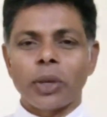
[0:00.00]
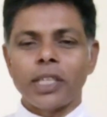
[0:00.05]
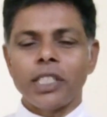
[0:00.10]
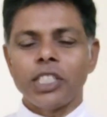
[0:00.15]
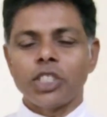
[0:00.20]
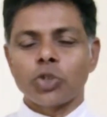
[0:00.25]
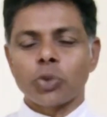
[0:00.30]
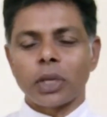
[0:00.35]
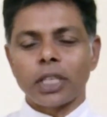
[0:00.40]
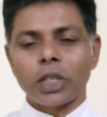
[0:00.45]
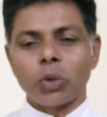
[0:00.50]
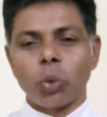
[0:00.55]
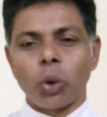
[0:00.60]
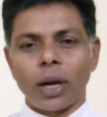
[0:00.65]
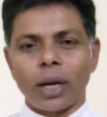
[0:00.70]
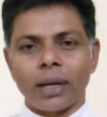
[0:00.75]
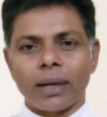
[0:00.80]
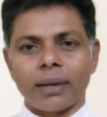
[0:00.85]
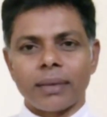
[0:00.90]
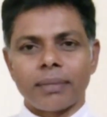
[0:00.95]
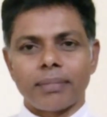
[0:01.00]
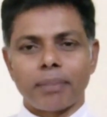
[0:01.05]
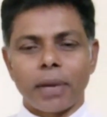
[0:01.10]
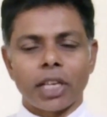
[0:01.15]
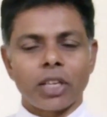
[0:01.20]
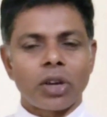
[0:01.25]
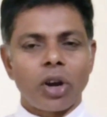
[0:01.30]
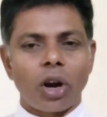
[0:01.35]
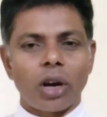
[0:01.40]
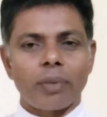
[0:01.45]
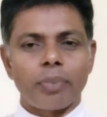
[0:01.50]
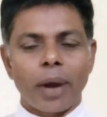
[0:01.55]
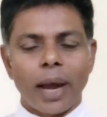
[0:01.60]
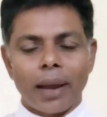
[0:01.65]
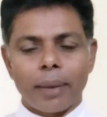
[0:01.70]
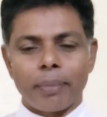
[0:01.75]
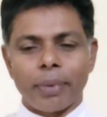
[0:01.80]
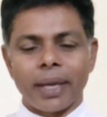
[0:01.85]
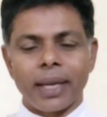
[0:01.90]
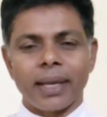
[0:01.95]
2021 might not
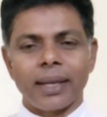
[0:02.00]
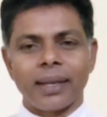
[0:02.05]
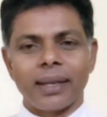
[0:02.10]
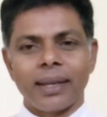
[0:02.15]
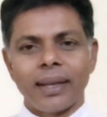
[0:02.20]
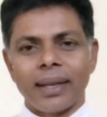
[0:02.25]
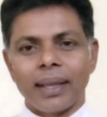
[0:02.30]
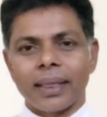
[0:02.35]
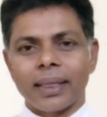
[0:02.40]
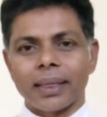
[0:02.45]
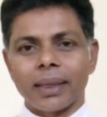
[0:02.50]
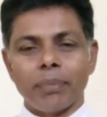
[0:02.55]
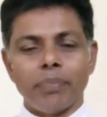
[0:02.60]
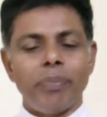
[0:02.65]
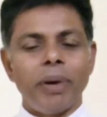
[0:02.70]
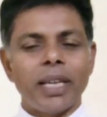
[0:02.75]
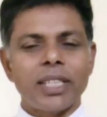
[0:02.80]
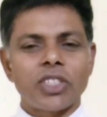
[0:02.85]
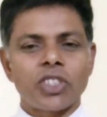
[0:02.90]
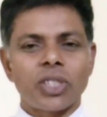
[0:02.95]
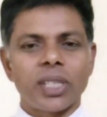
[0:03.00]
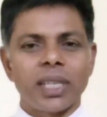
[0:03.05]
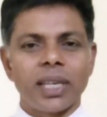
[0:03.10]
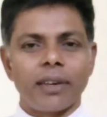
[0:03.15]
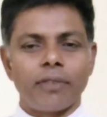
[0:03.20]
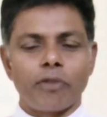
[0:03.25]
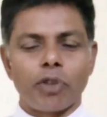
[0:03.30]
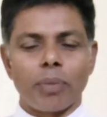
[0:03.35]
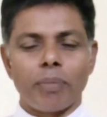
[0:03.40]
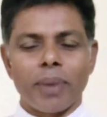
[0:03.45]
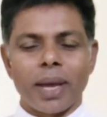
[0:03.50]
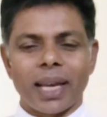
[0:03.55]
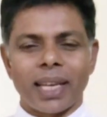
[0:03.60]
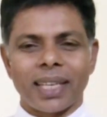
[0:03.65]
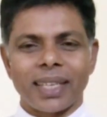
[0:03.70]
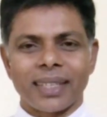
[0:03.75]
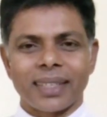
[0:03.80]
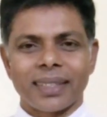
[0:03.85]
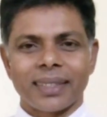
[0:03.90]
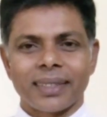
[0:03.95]
have been the best year for
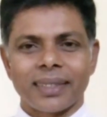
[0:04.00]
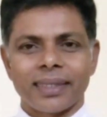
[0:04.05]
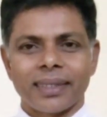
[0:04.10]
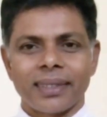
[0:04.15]
many,